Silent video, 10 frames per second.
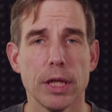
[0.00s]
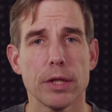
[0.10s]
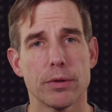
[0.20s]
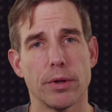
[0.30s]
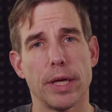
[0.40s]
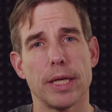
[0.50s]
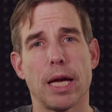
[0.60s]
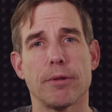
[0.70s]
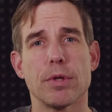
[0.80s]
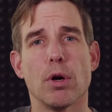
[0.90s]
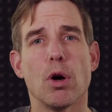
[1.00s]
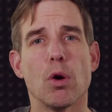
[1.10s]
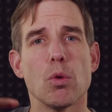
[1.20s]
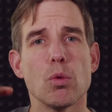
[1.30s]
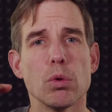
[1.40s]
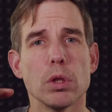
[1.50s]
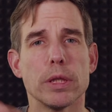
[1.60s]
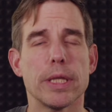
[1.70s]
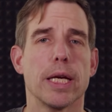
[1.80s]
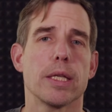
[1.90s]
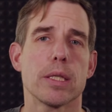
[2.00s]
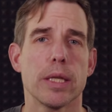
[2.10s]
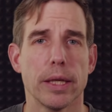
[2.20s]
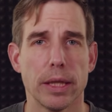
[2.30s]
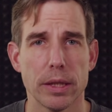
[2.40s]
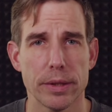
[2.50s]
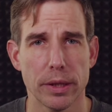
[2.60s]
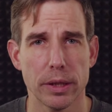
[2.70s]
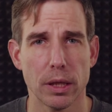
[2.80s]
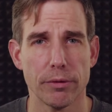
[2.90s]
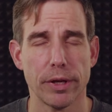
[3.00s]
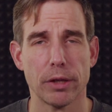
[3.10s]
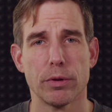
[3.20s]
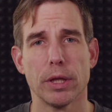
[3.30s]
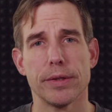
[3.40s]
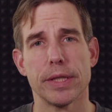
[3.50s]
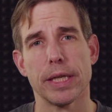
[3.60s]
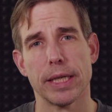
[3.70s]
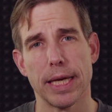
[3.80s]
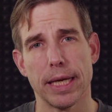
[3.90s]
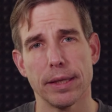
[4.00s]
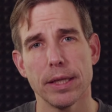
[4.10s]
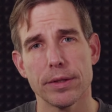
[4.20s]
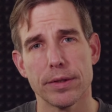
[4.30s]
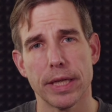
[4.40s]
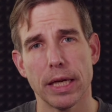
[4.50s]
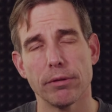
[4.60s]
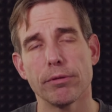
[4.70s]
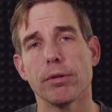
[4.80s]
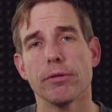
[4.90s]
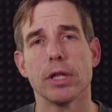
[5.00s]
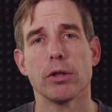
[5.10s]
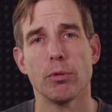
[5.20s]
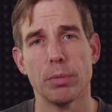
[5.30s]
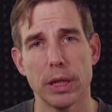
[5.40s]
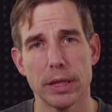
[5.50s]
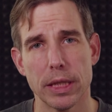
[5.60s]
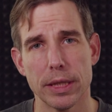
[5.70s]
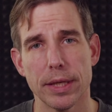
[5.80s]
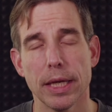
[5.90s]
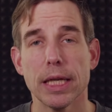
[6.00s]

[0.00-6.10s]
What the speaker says: so that I have the whole tech stack inside Artifactory that I can scan for vulnerabilities